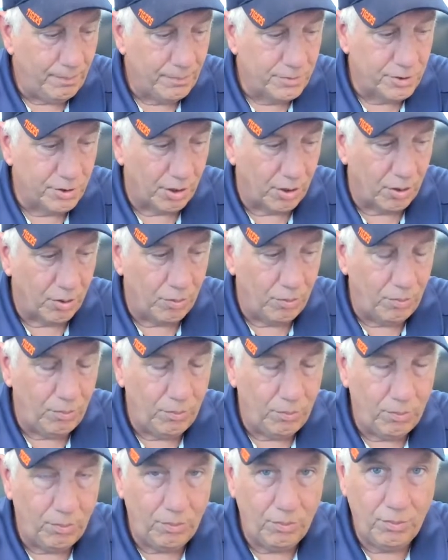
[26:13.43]

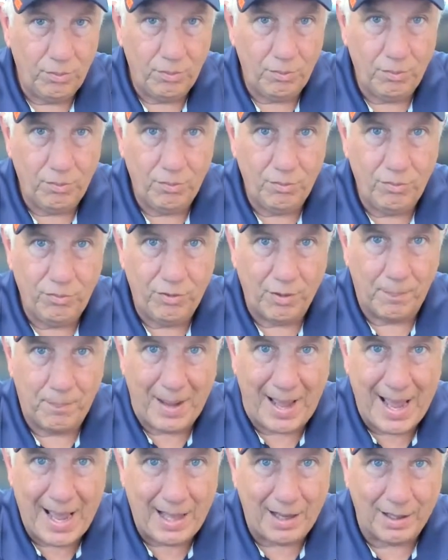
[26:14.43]
So the
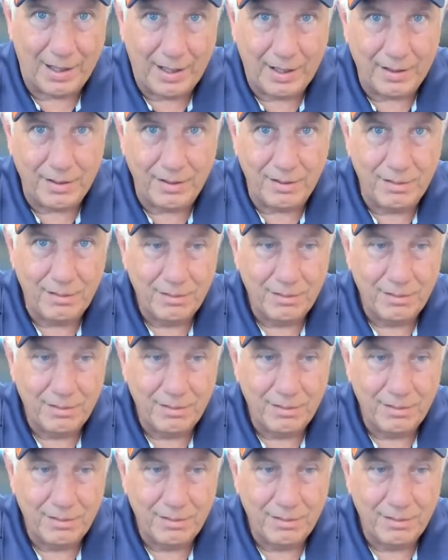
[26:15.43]
pallet